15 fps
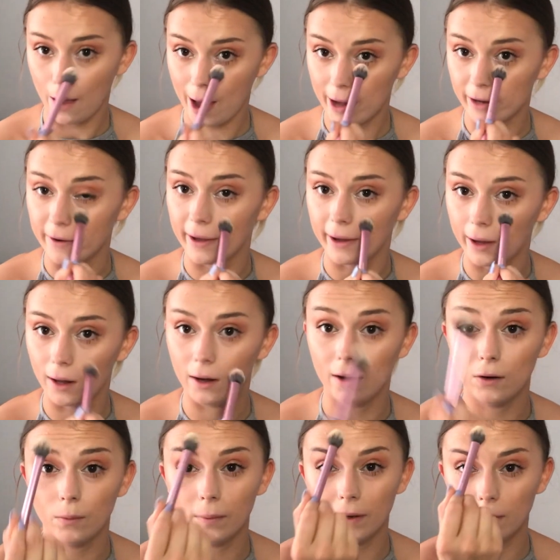adding a
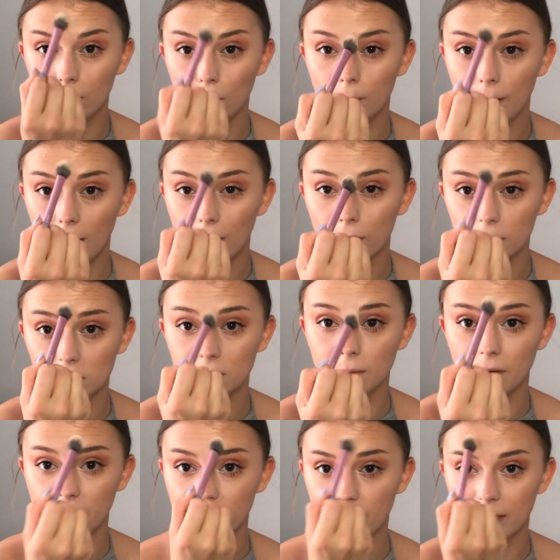little bit more powder to
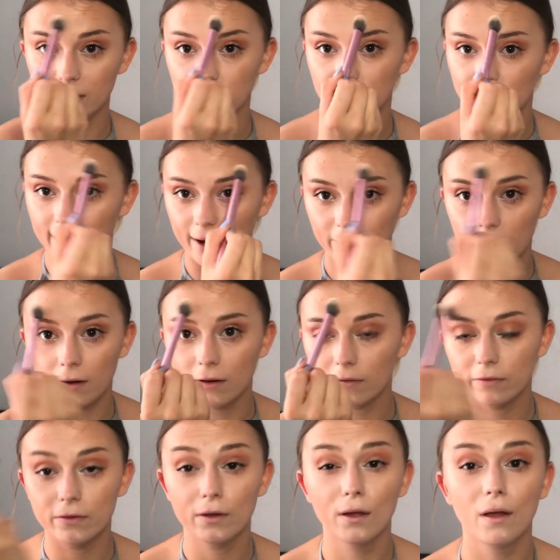my face to get rid
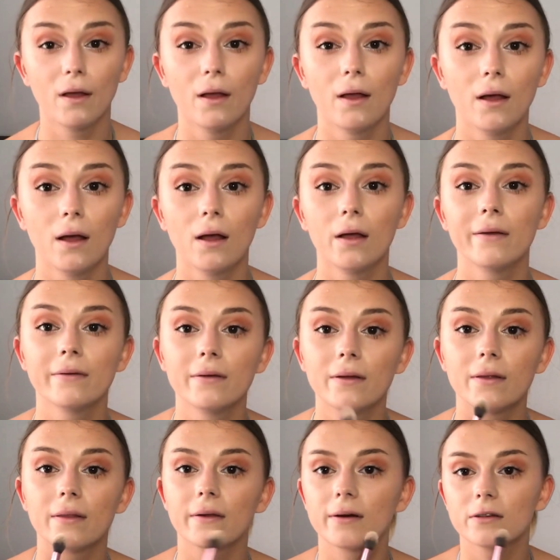of
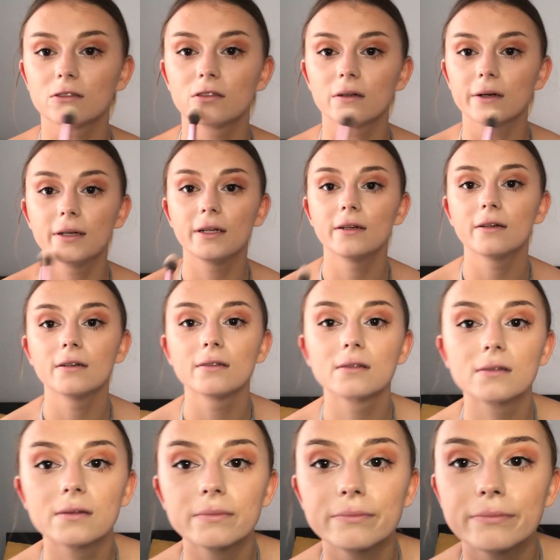that
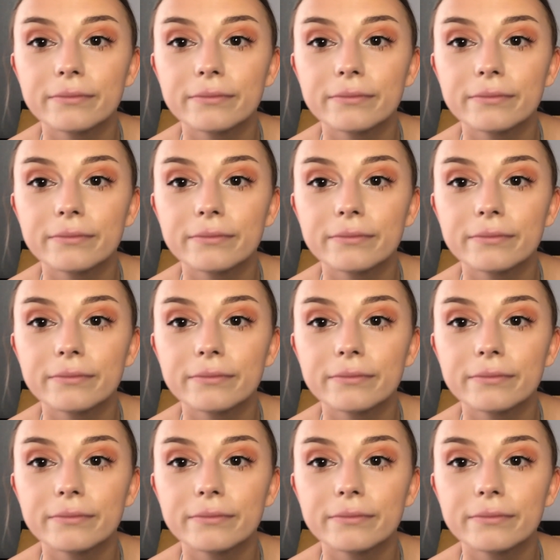shininess.